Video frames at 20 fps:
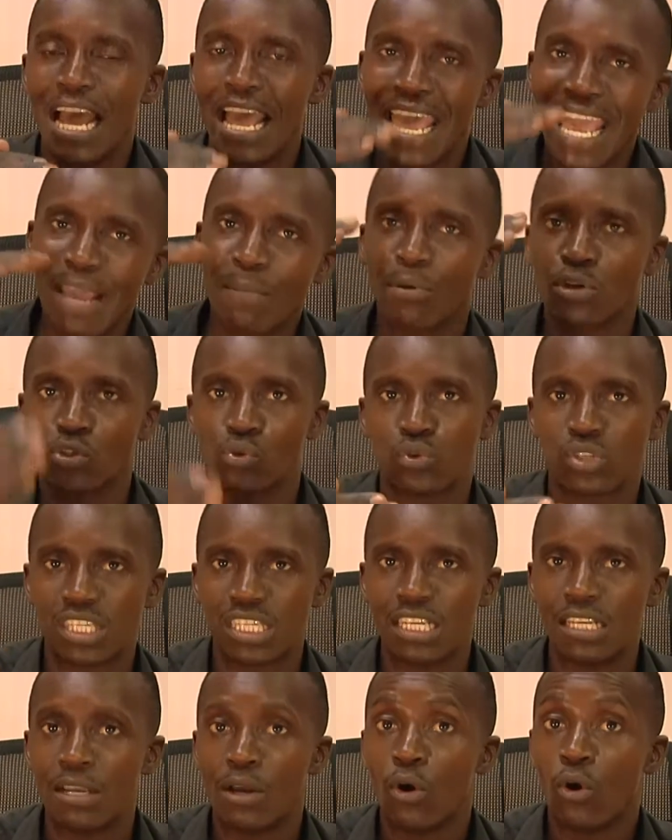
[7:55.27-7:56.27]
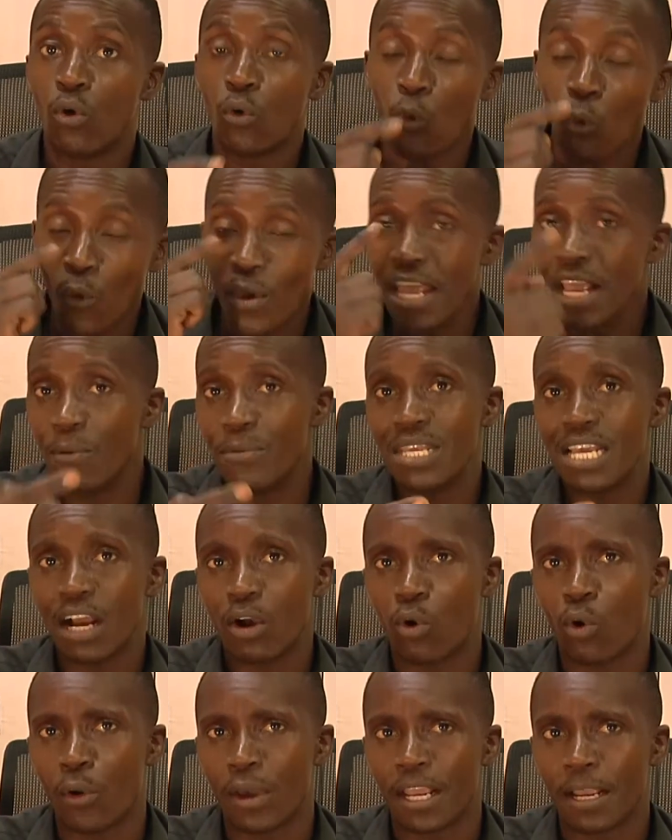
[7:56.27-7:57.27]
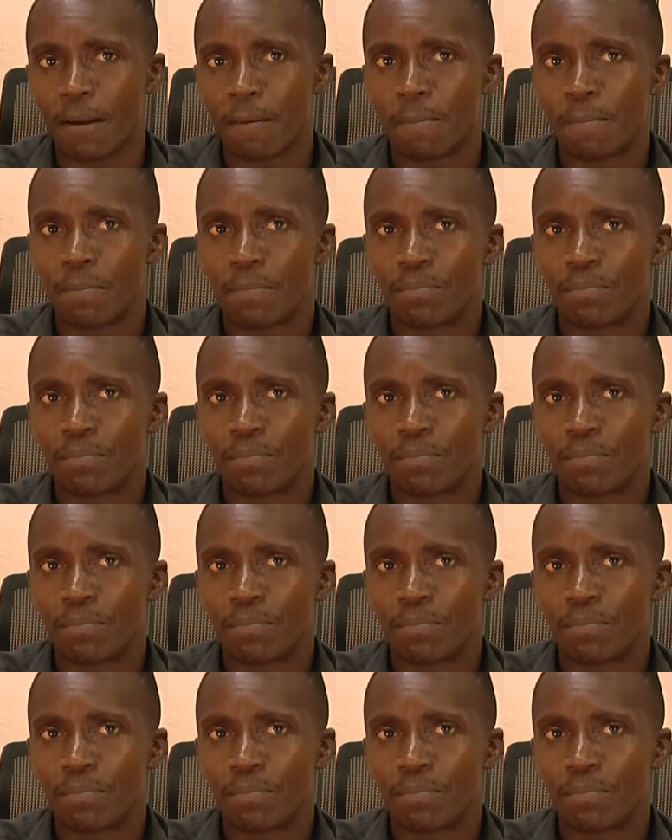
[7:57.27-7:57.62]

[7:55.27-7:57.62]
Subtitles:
are able to see where we are going.